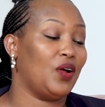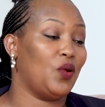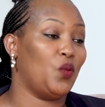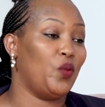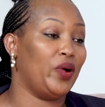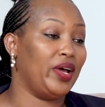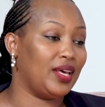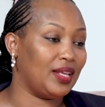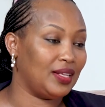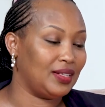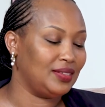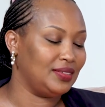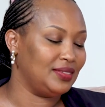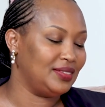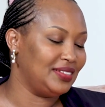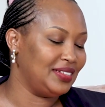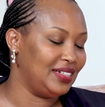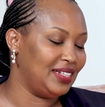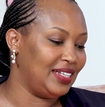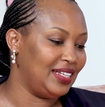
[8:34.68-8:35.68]
Well,
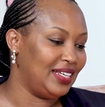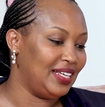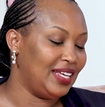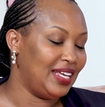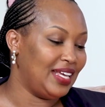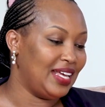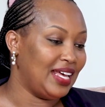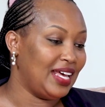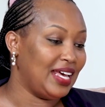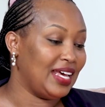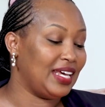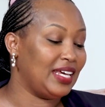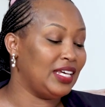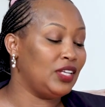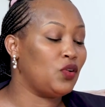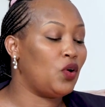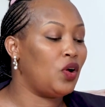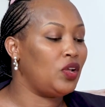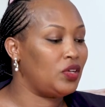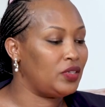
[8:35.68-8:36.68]

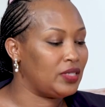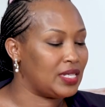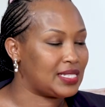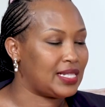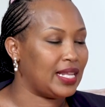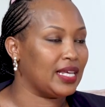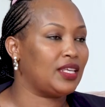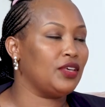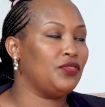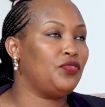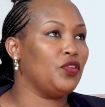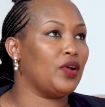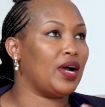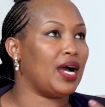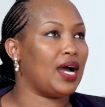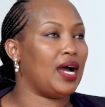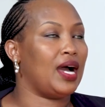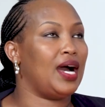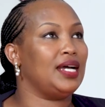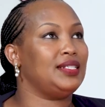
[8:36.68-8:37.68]
in all honesty, like if you
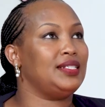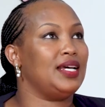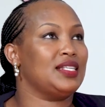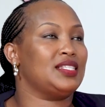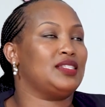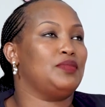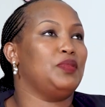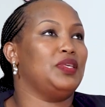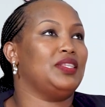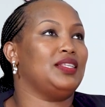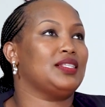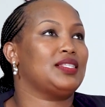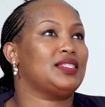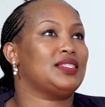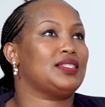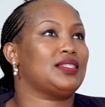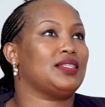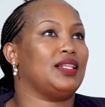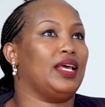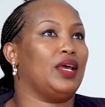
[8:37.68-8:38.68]
had asked me
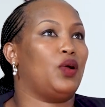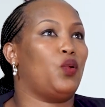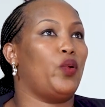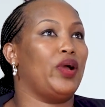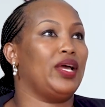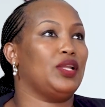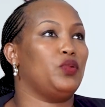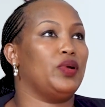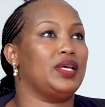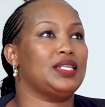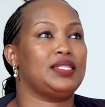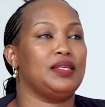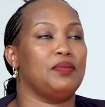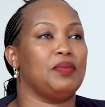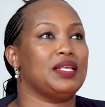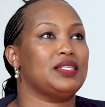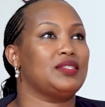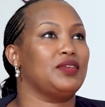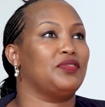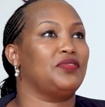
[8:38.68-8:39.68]
this, like where do I see
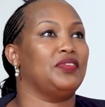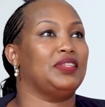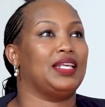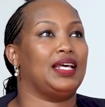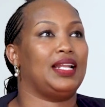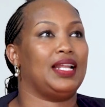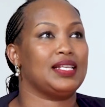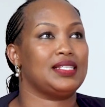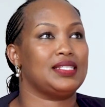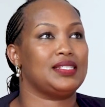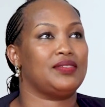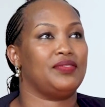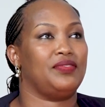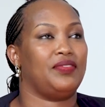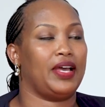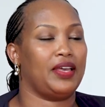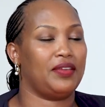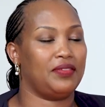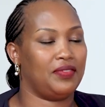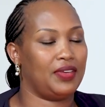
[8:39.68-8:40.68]
myself in the last
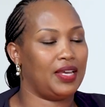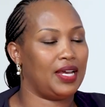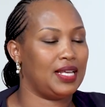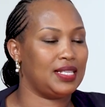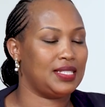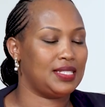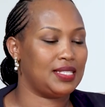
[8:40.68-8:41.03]
5 years?